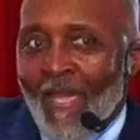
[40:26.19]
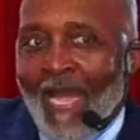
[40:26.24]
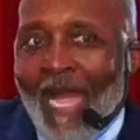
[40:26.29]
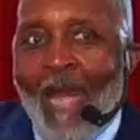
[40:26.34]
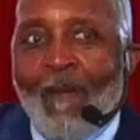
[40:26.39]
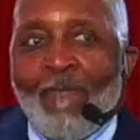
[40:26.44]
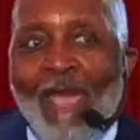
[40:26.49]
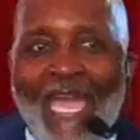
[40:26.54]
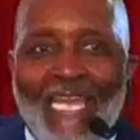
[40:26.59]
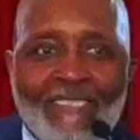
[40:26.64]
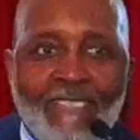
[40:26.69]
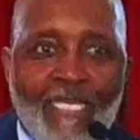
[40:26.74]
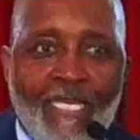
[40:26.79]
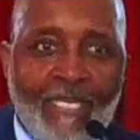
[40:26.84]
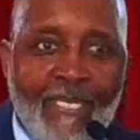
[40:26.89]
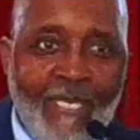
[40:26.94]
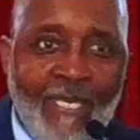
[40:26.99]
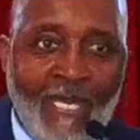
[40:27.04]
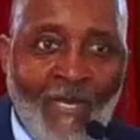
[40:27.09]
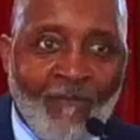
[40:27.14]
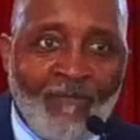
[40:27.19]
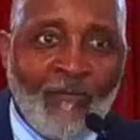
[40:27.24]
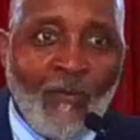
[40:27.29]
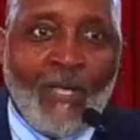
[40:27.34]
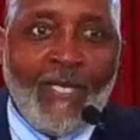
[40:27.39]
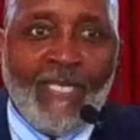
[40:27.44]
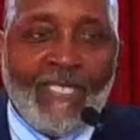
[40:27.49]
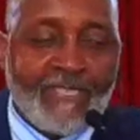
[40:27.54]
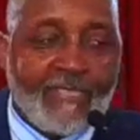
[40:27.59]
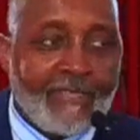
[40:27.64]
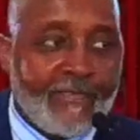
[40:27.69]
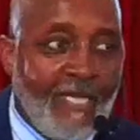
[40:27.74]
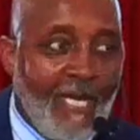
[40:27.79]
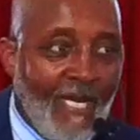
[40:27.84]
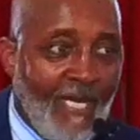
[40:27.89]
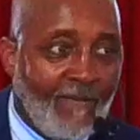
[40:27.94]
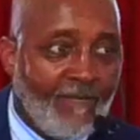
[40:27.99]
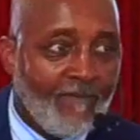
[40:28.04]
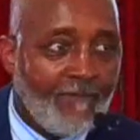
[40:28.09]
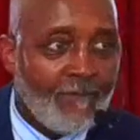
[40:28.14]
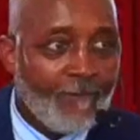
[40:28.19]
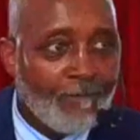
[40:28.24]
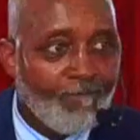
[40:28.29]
I'm asking him for his stuff.